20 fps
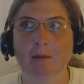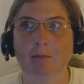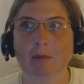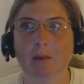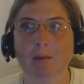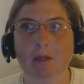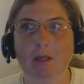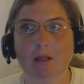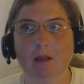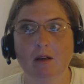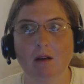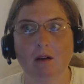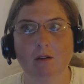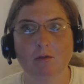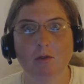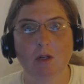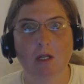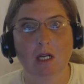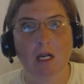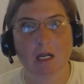maybe
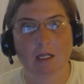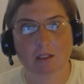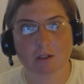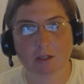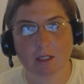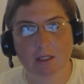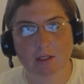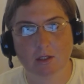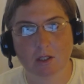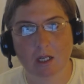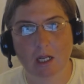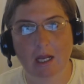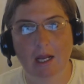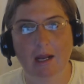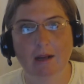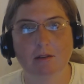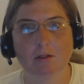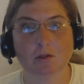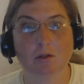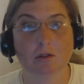offer a contract on a
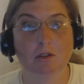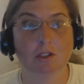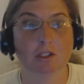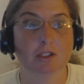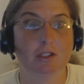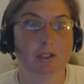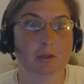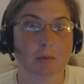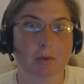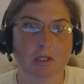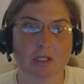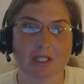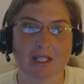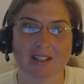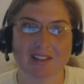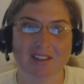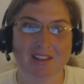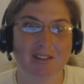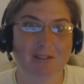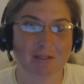house, or just to put
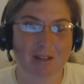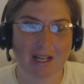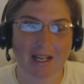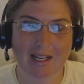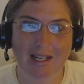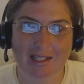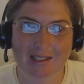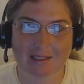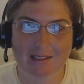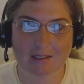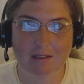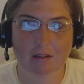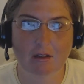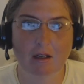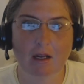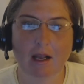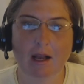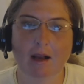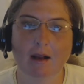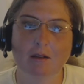together the financing
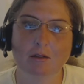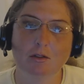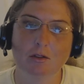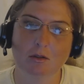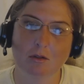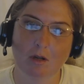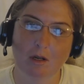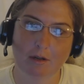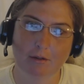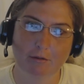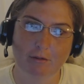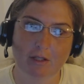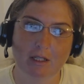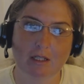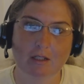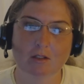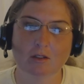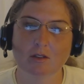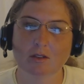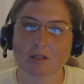on a house or on a
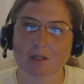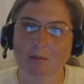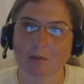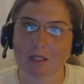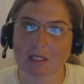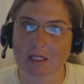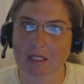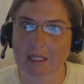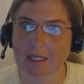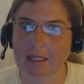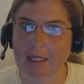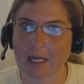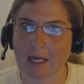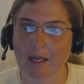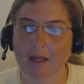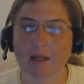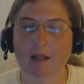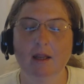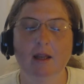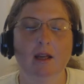vehicle, something like
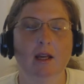that.